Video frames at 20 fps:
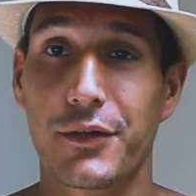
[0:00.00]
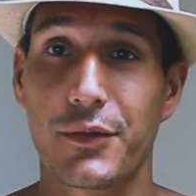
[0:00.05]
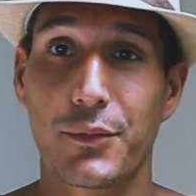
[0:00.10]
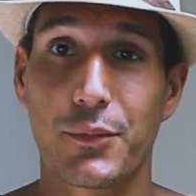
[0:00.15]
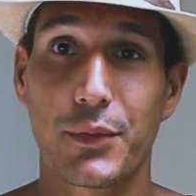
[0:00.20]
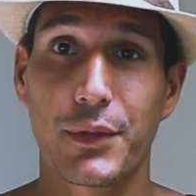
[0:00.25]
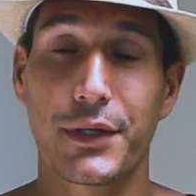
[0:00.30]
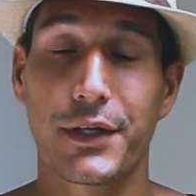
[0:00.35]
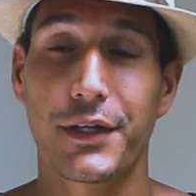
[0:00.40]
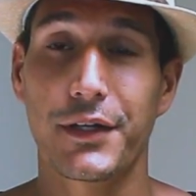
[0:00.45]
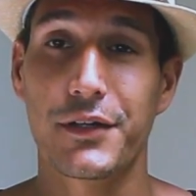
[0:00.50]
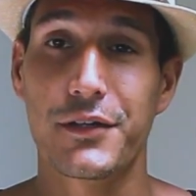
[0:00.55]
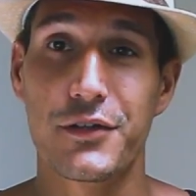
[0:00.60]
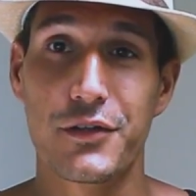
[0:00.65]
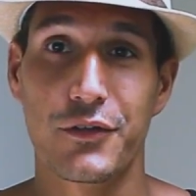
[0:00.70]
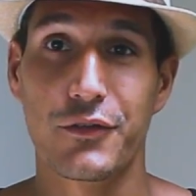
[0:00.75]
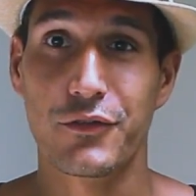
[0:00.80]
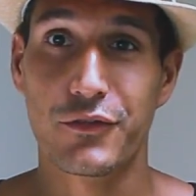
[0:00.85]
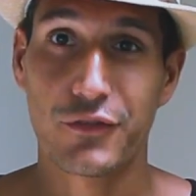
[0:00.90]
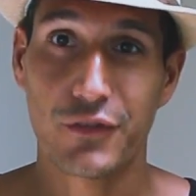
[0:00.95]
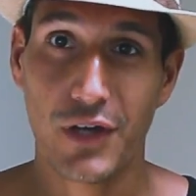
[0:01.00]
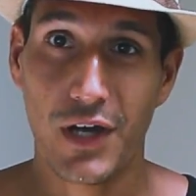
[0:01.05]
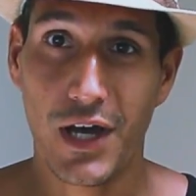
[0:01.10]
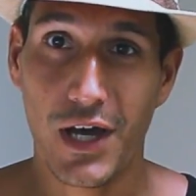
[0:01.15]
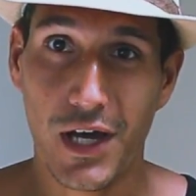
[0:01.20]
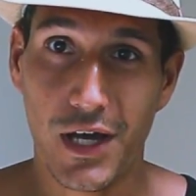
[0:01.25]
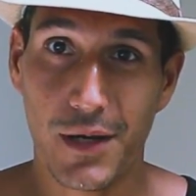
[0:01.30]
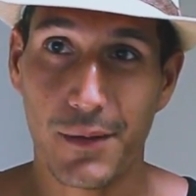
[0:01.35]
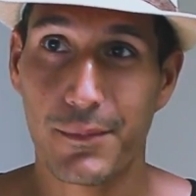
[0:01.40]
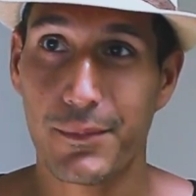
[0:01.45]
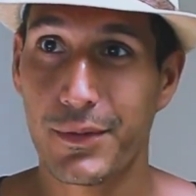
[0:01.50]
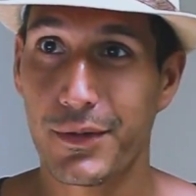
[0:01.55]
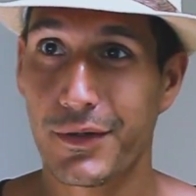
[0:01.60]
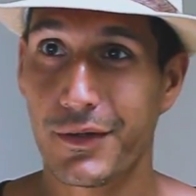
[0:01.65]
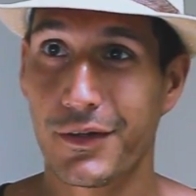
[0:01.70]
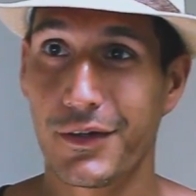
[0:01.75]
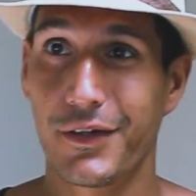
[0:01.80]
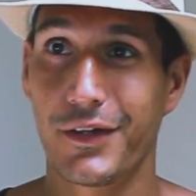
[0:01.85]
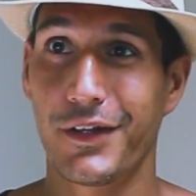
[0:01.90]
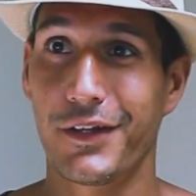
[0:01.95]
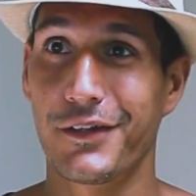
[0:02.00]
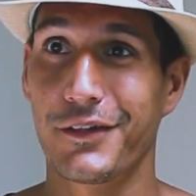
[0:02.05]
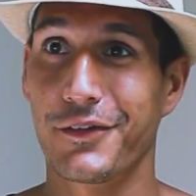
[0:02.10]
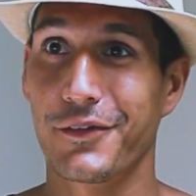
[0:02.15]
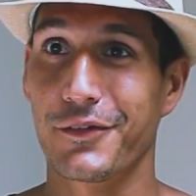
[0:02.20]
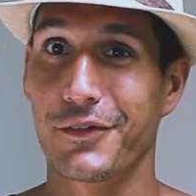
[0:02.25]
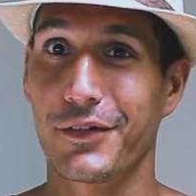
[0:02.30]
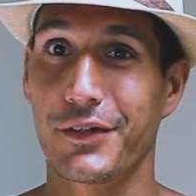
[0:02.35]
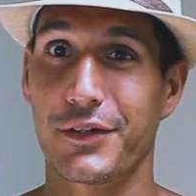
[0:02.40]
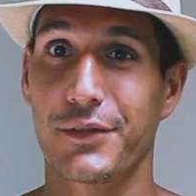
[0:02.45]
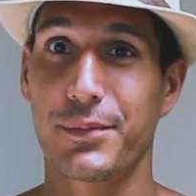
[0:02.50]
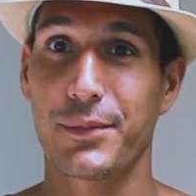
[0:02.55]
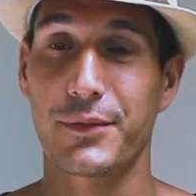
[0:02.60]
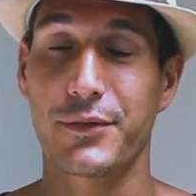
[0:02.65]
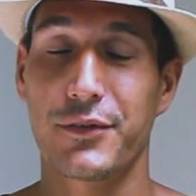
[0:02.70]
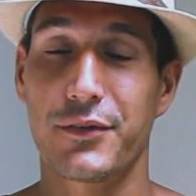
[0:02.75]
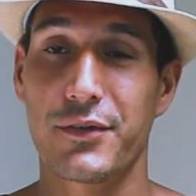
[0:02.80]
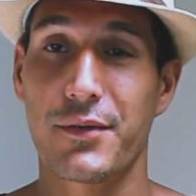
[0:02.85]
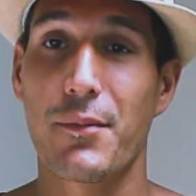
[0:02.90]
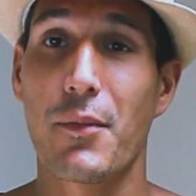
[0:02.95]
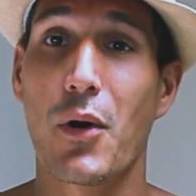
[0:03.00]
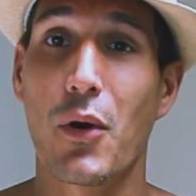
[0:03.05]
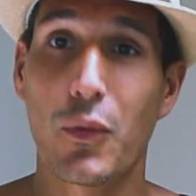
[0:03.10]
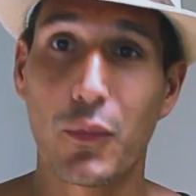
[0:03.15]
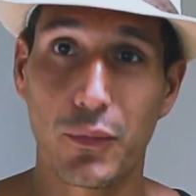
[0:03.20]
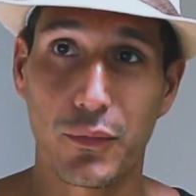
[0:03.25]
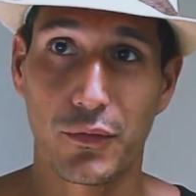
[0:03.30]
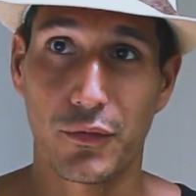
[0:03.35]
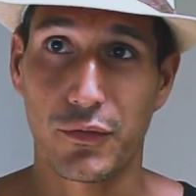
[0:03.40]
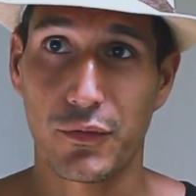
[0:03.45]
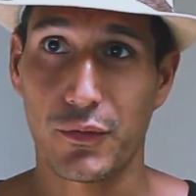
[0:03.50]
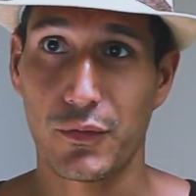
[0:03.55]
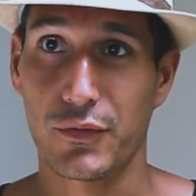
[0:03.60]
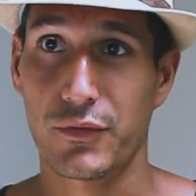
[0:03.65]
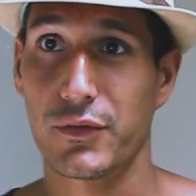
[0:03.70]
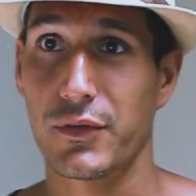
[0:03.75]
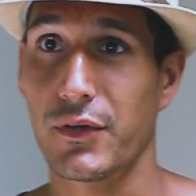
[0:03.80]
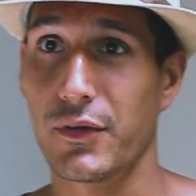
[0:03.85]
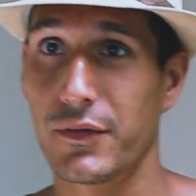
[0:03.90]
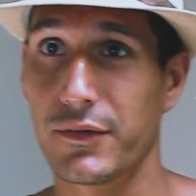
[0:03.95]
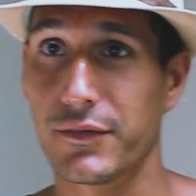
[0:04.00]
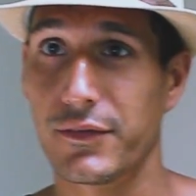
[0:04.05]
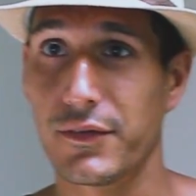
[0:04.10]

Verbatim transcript: you're working on a new job and you're exposed to some older source code.